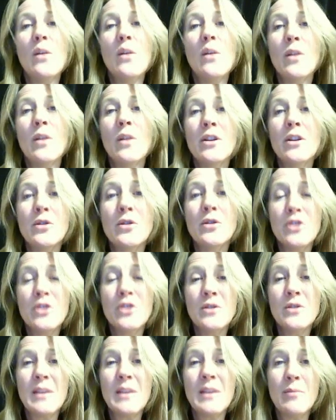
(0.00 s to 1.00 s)
where you'll
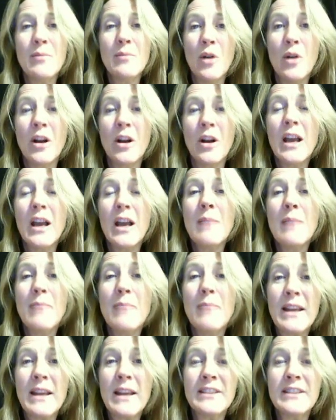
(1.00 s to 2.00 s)
choose a book
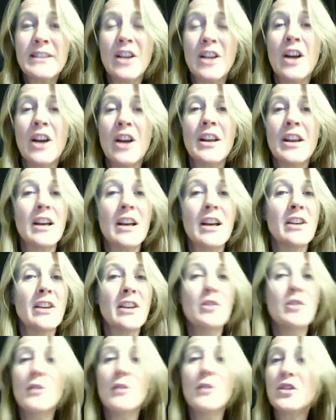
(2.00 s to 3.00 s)
based on a
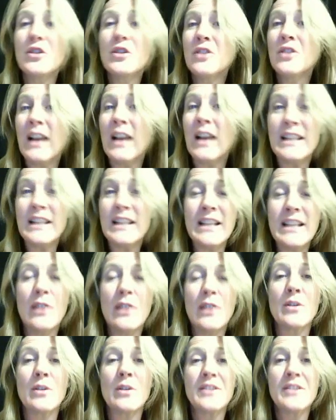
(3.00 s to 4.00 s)
universal idea
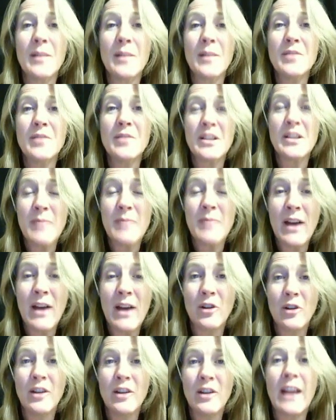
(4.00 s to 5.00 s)
or subject
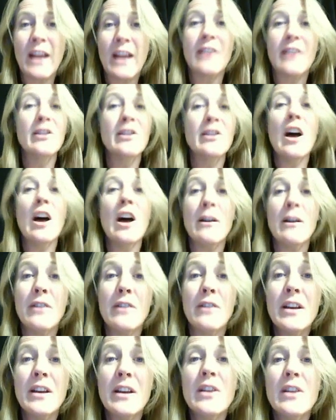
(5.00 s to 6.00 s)
matter like love
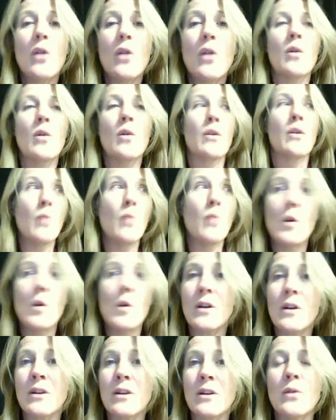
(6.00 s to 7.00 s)
or
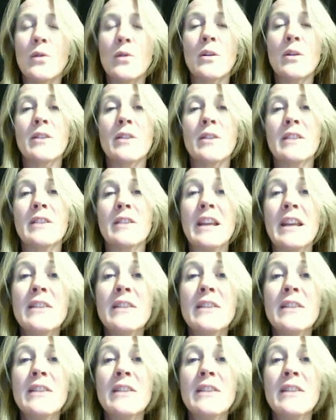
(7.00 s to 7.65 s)
war or the